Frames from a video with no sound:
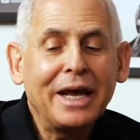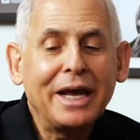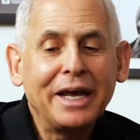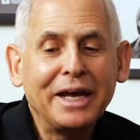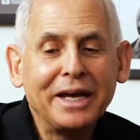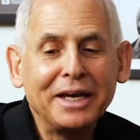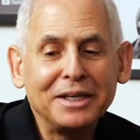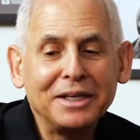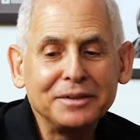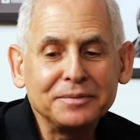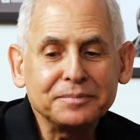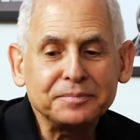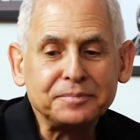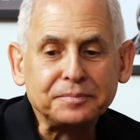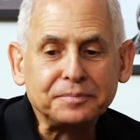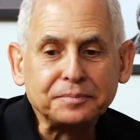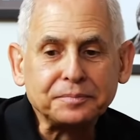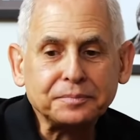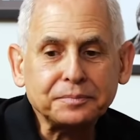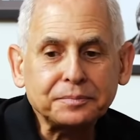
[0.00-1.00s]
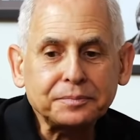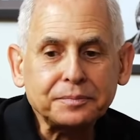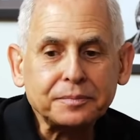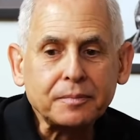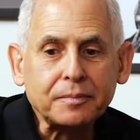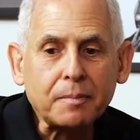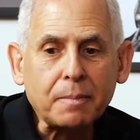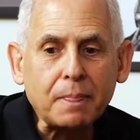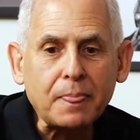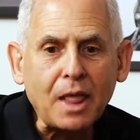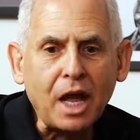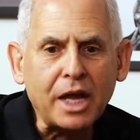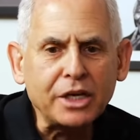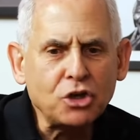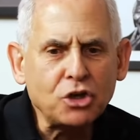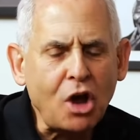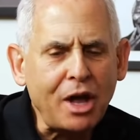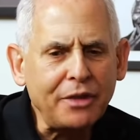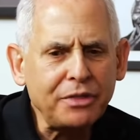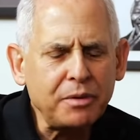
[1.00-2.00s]
And I
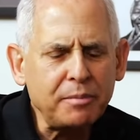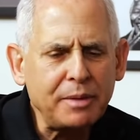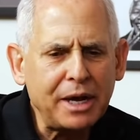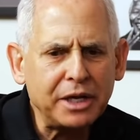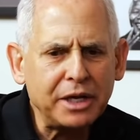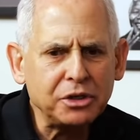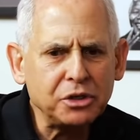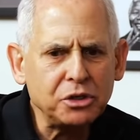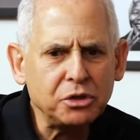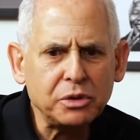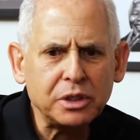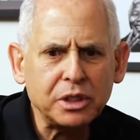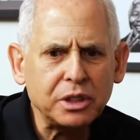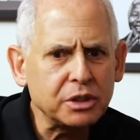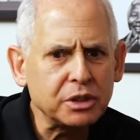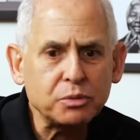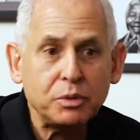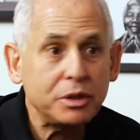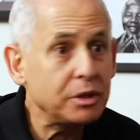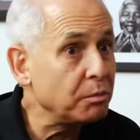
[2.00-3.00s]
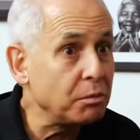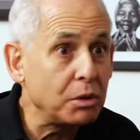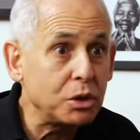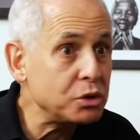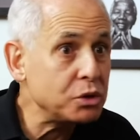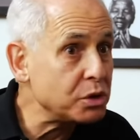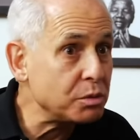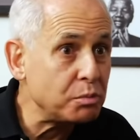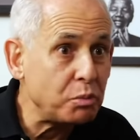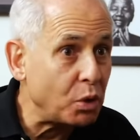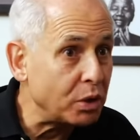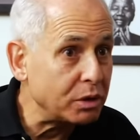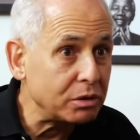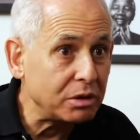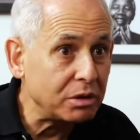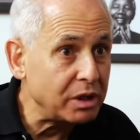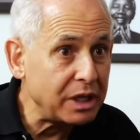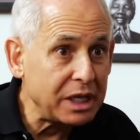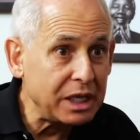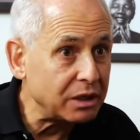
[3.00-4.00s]
taught them how to do it. And it's one of the most
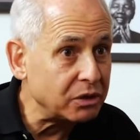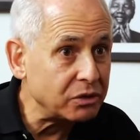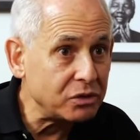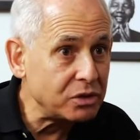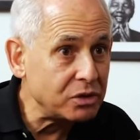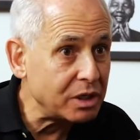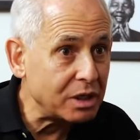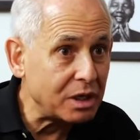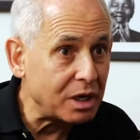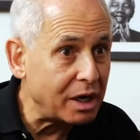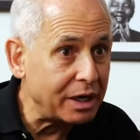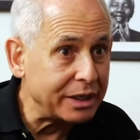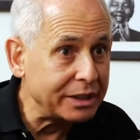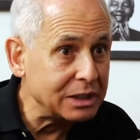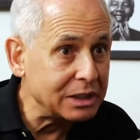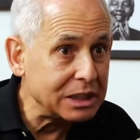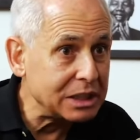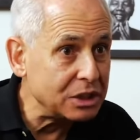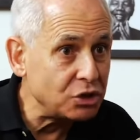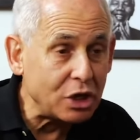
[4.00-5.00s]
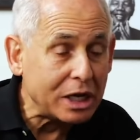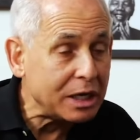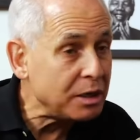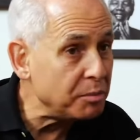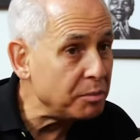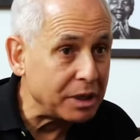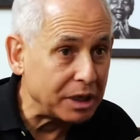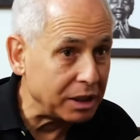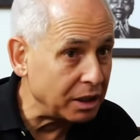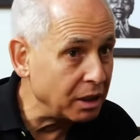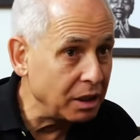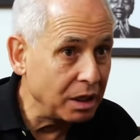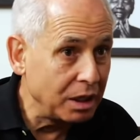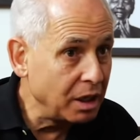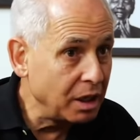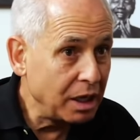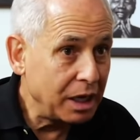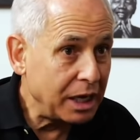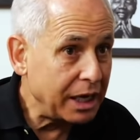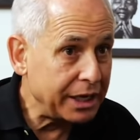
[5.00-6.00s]
important things that I teach anybody
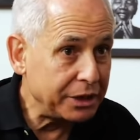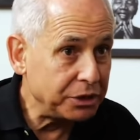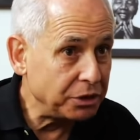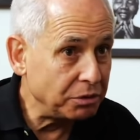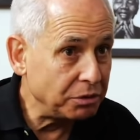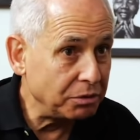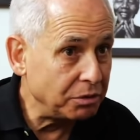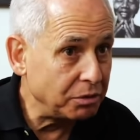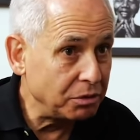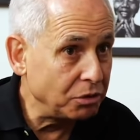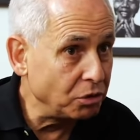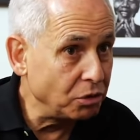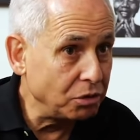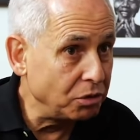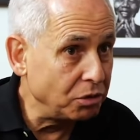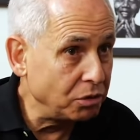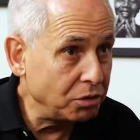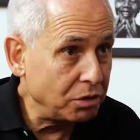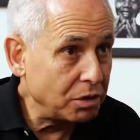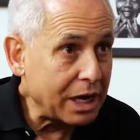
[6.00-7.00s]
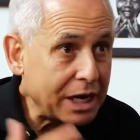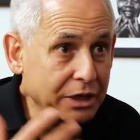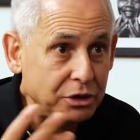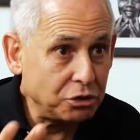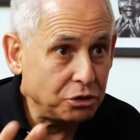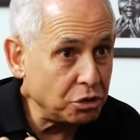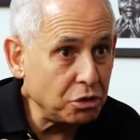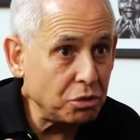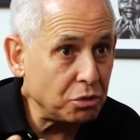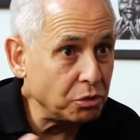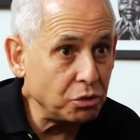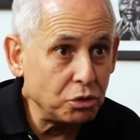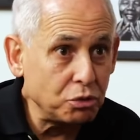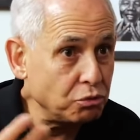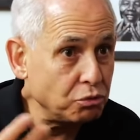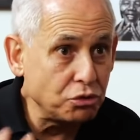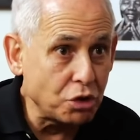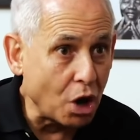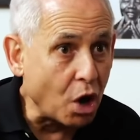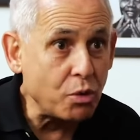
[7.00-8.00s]
how to how to do.
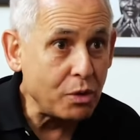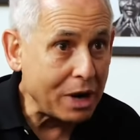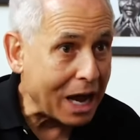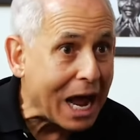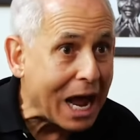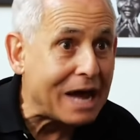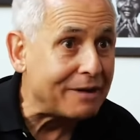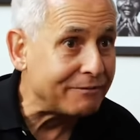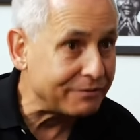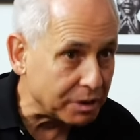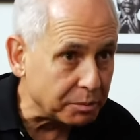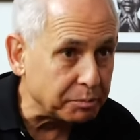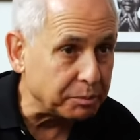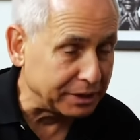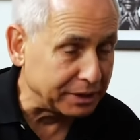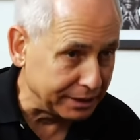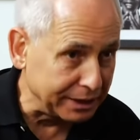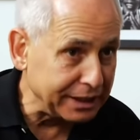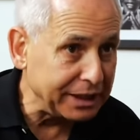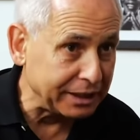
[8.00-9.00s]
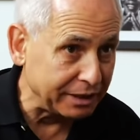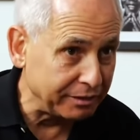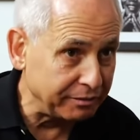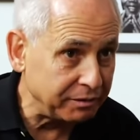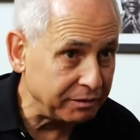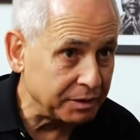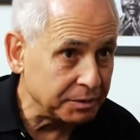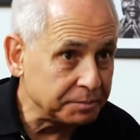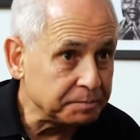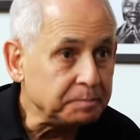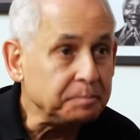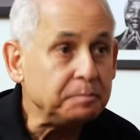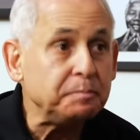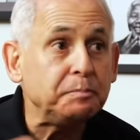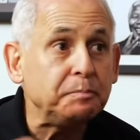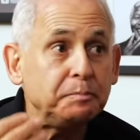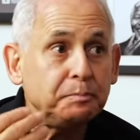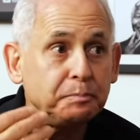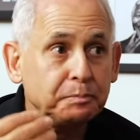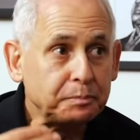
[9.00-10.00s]
You don't have to believe
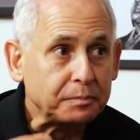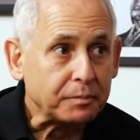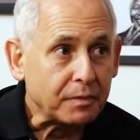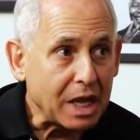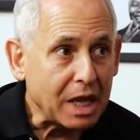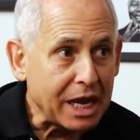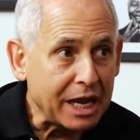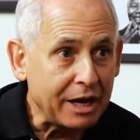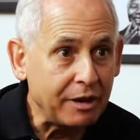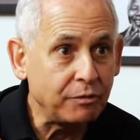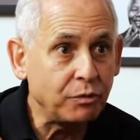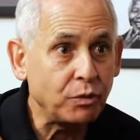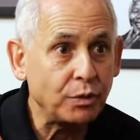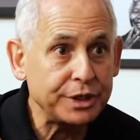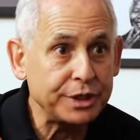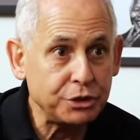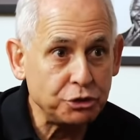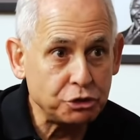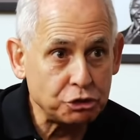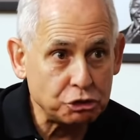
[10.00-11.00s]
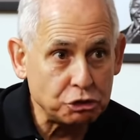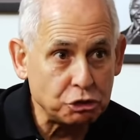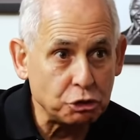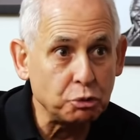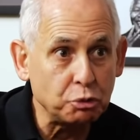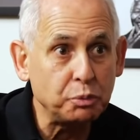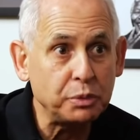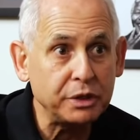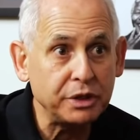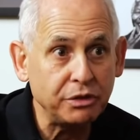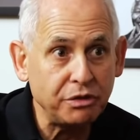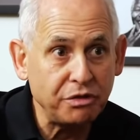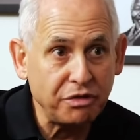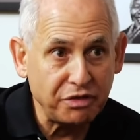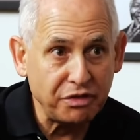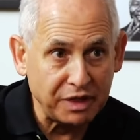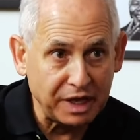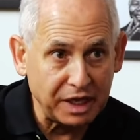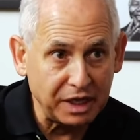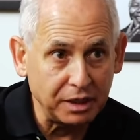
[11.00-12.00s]
mm. every stupid
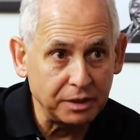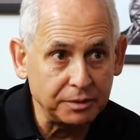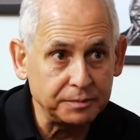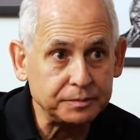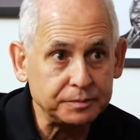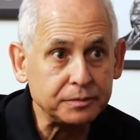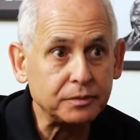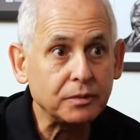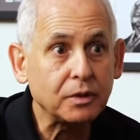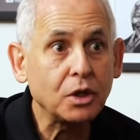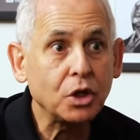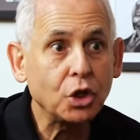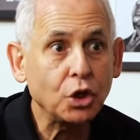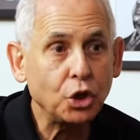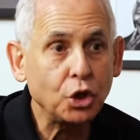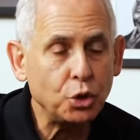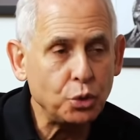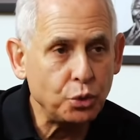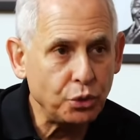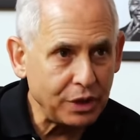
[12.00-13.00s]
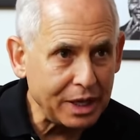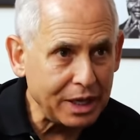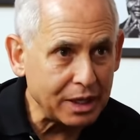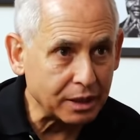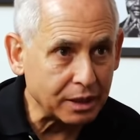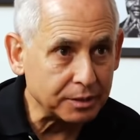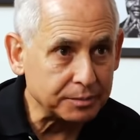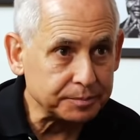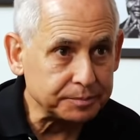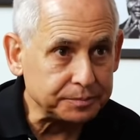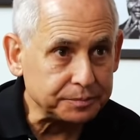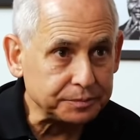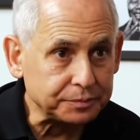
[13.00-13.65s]
thing you think.